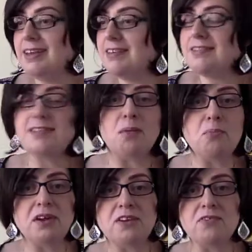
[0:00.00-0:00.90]

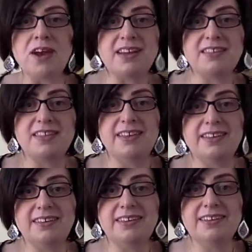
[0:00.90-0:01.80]
somebody
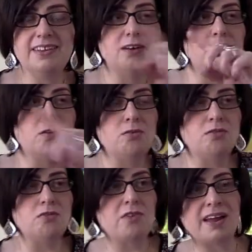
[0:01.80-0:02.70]
racing. It was
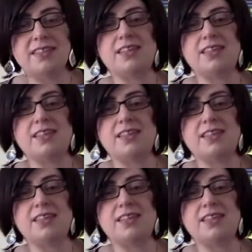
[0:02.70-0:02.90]
a race